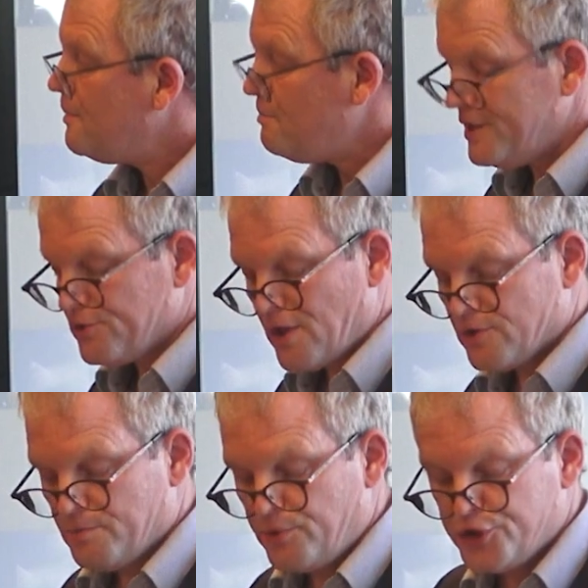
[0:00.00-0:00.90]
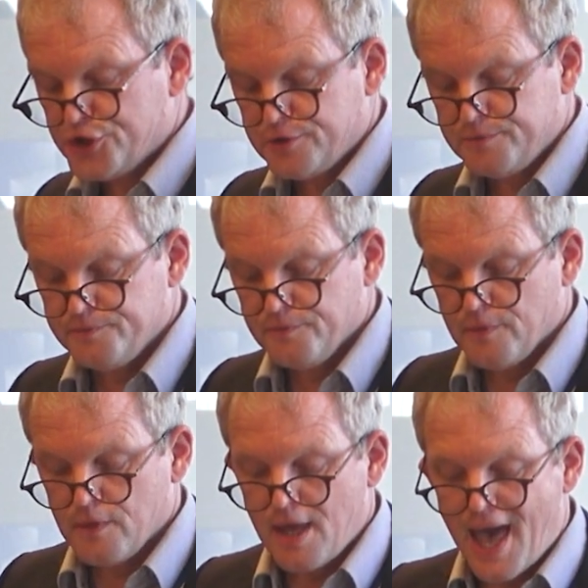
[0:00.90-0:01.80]
beat around the bush,
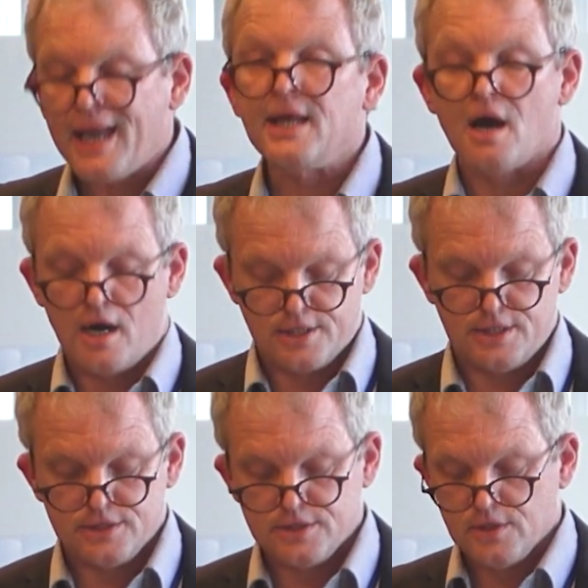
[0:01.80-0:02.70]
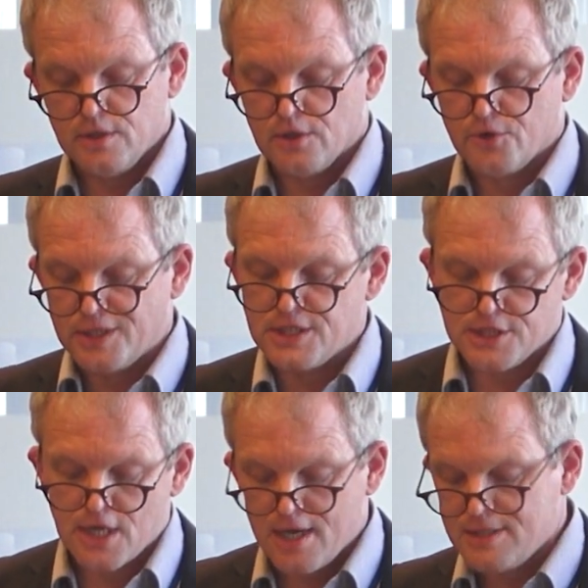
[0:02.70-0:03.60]
any artist
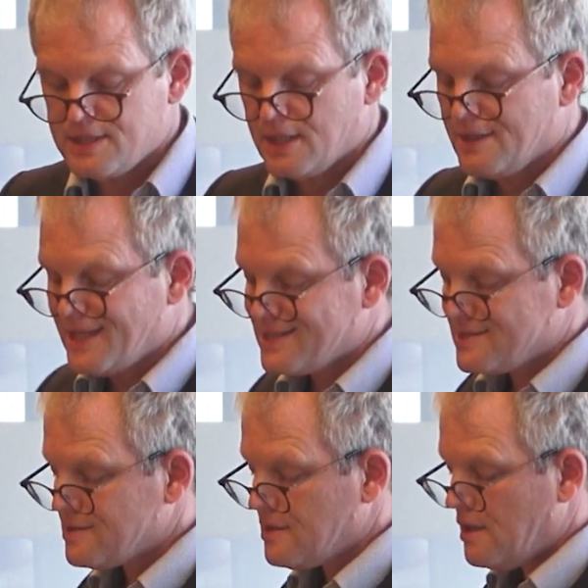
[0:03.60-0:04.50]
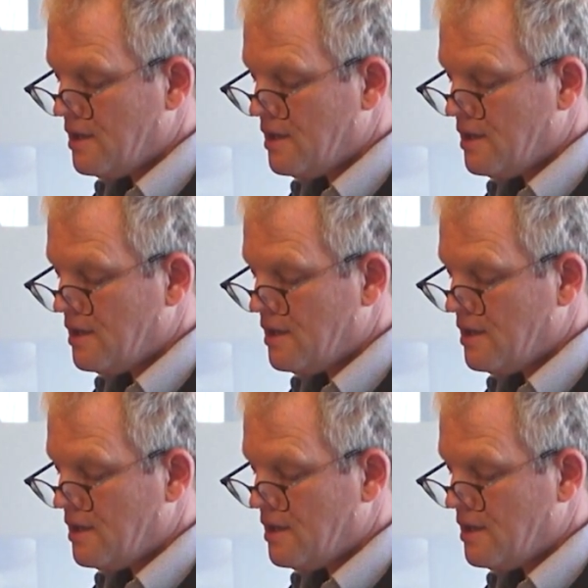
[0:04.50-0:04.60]
criticizing this,